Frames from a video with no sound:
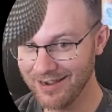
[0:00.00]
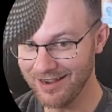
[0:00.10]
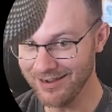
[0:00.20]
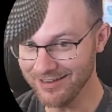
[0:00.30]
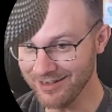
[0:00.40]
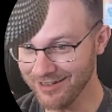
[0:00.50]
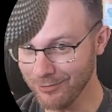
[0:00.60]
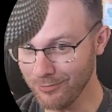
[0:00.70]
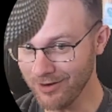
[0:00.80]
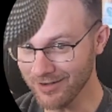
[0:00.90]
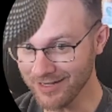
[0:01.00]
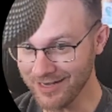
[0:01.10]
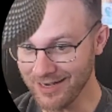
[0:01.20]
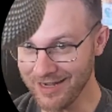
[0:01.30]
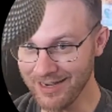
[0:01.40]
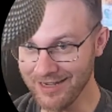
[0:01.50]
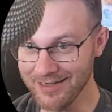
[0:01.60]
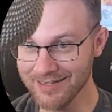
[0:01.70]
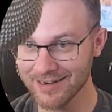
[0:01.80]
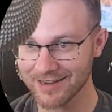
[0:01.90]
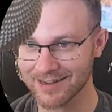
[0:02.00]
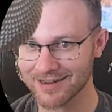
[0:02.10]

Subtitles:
I got it working!